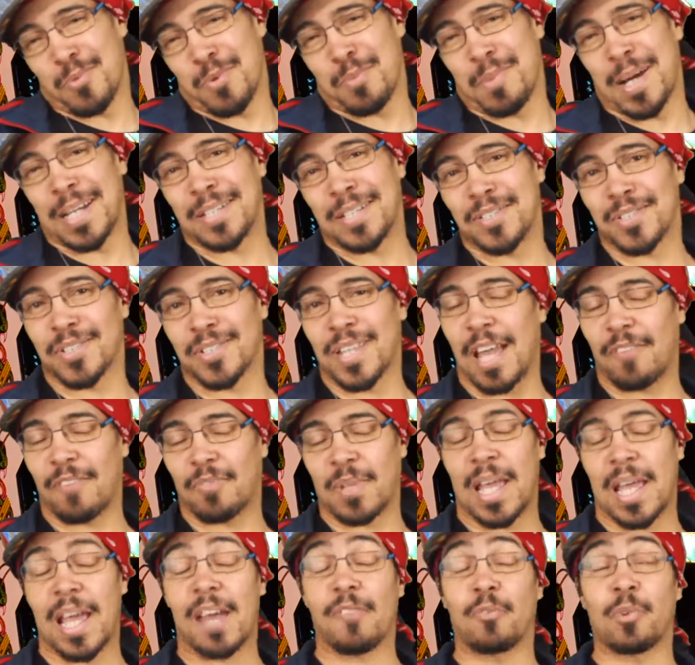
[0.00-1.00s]
but we might just
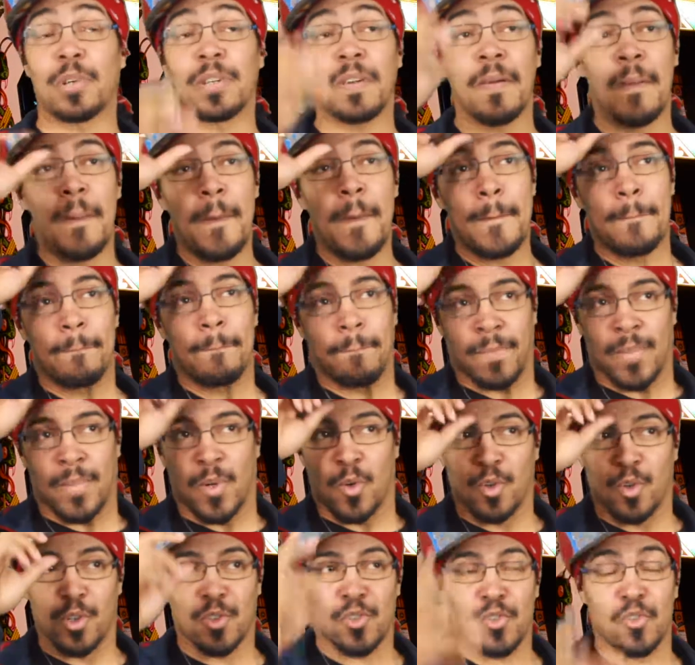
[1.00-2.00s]
have to have one
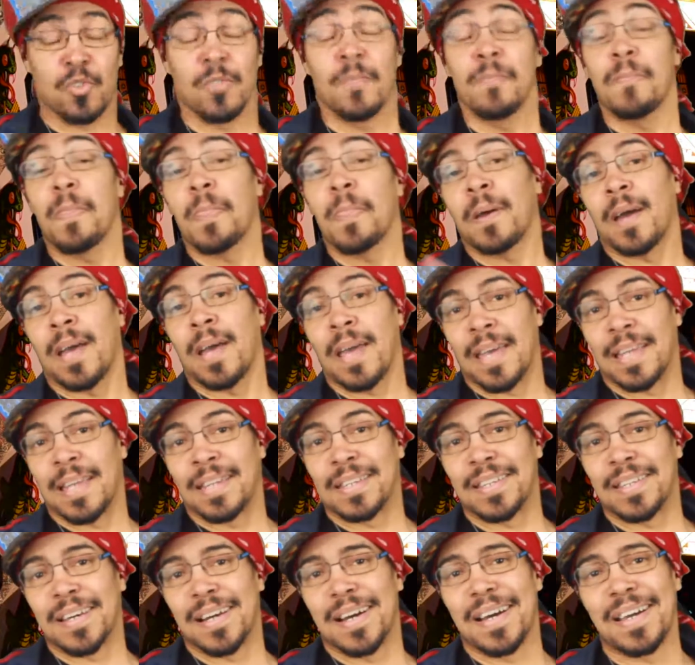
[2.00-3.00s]
or two.
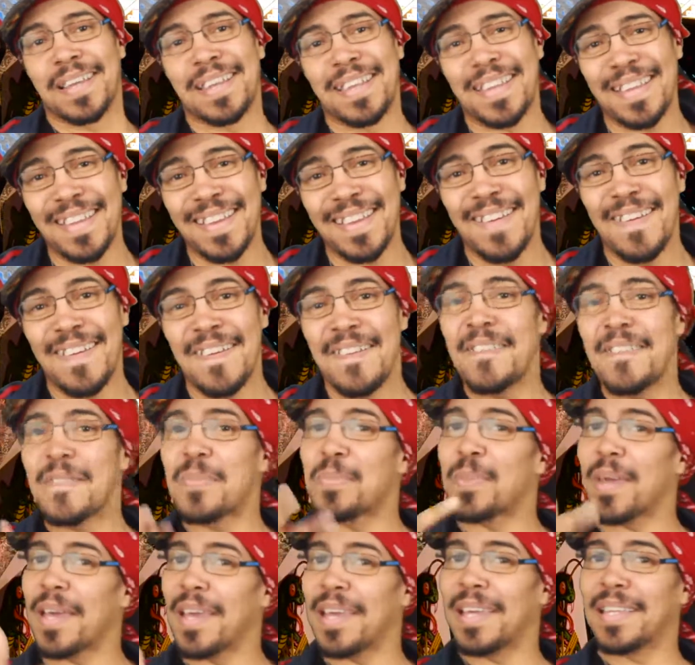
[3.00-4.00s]
And
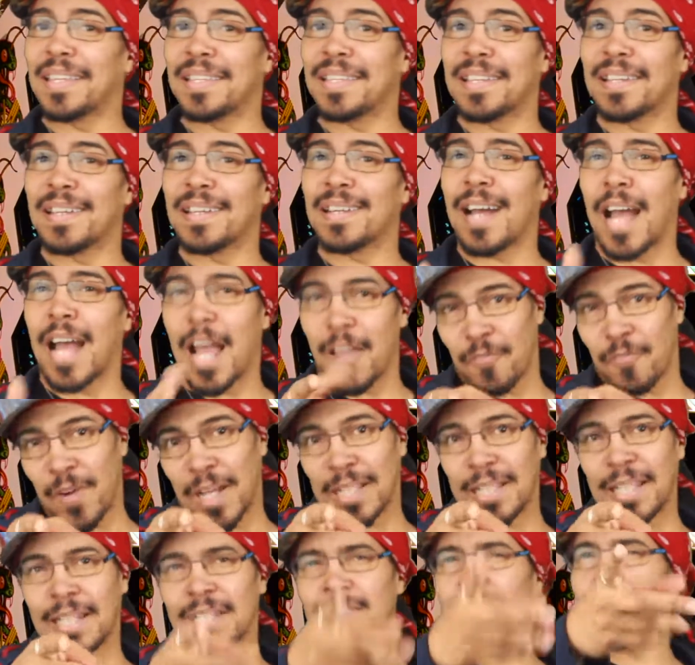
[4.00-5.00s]
I
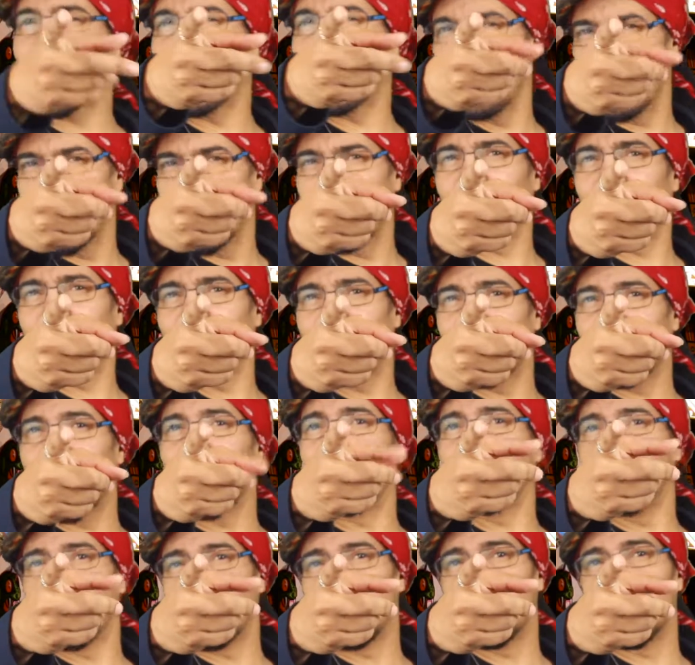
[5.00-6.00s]
find that exciting. You getting?
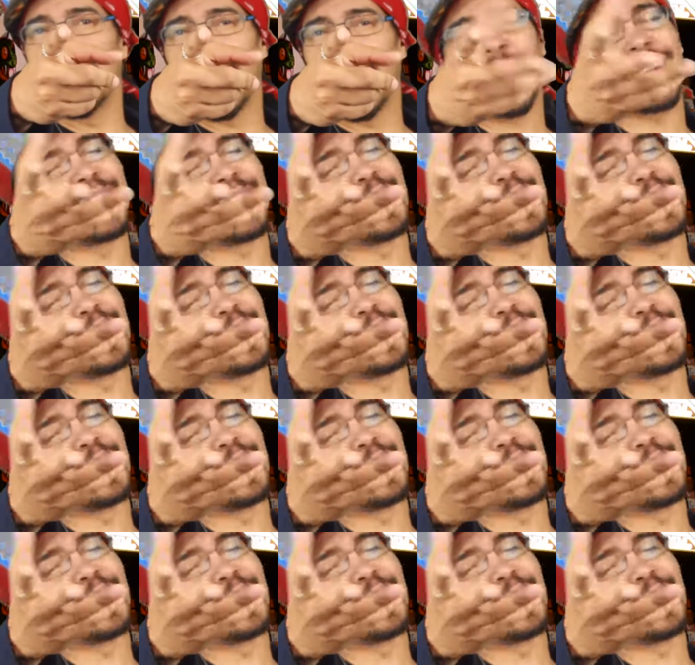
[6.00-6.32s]
I know you get.